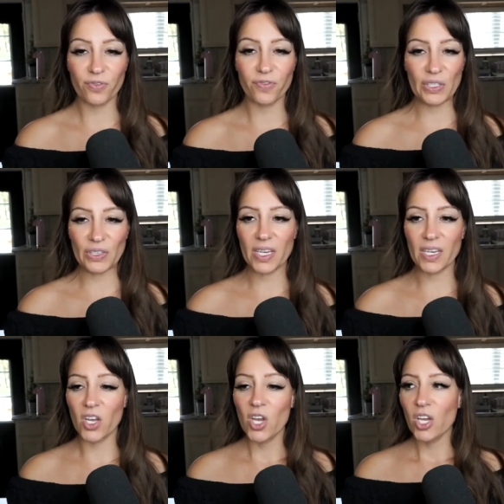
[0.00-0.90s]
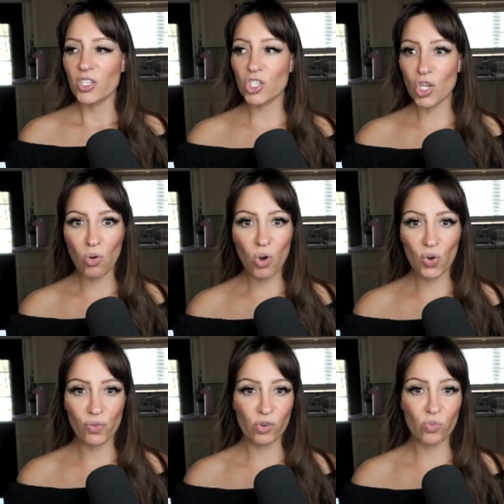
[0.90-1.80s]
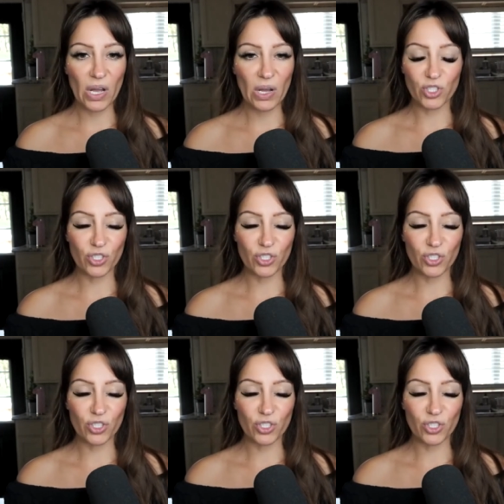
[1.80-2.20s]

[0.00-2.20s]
feeling so overwhelmed?